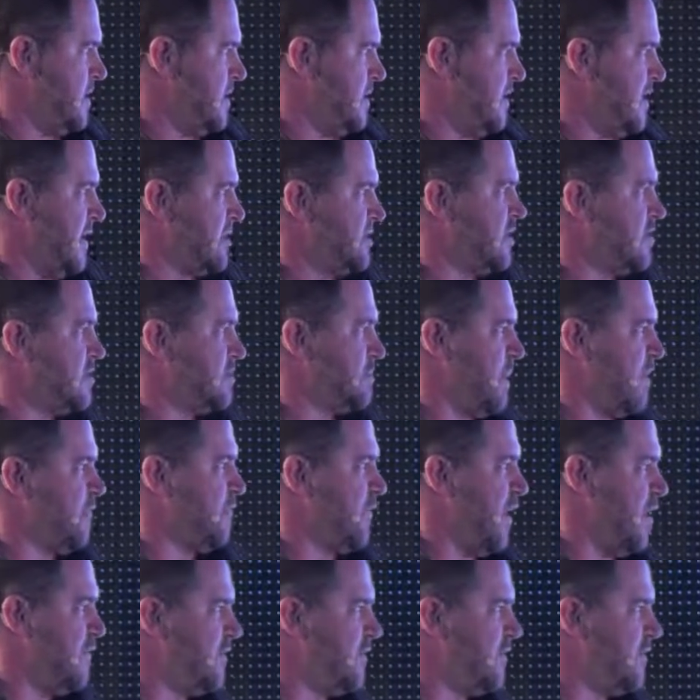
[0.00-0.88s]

Now, to use my favorite